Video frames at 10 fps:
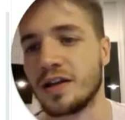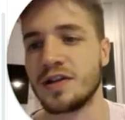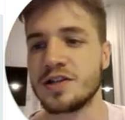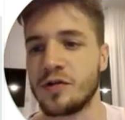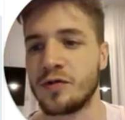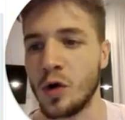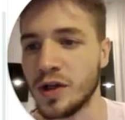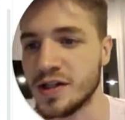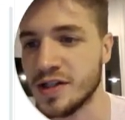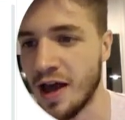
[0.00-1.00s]
These are
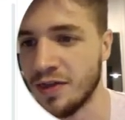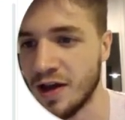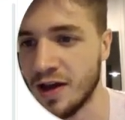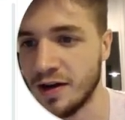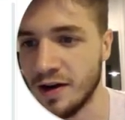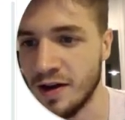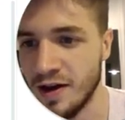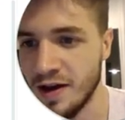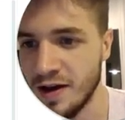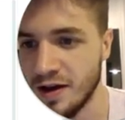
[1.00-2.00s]
folders, and then
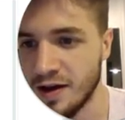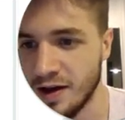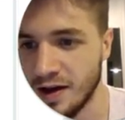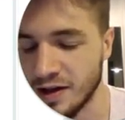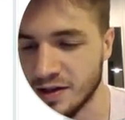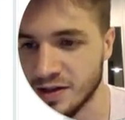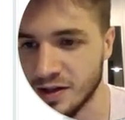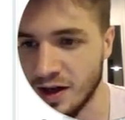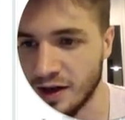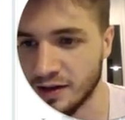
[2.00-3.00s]
it's
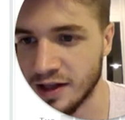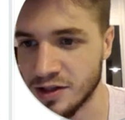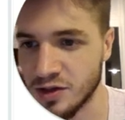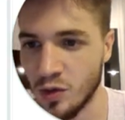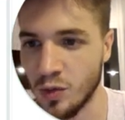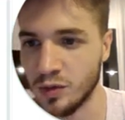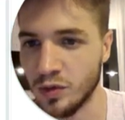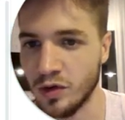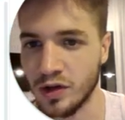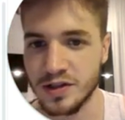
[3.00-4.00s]
like So
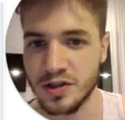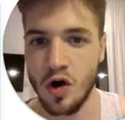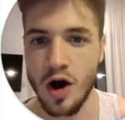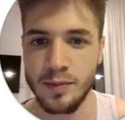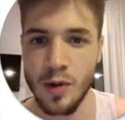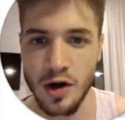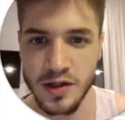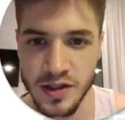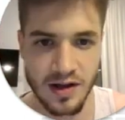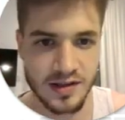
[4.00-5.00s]
we've got this card
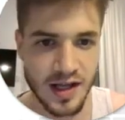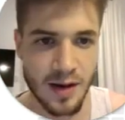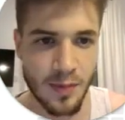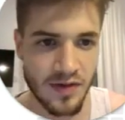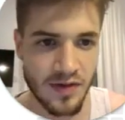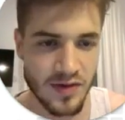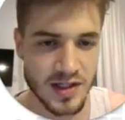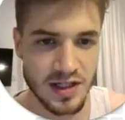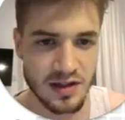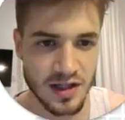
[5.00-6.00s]
box setup. I've never
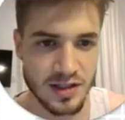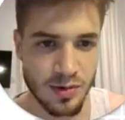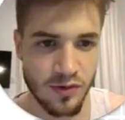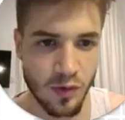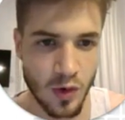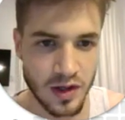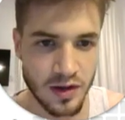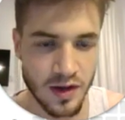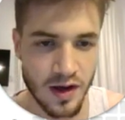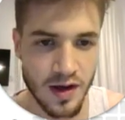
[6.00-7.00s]
seen this before
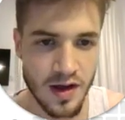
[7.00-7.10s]
either.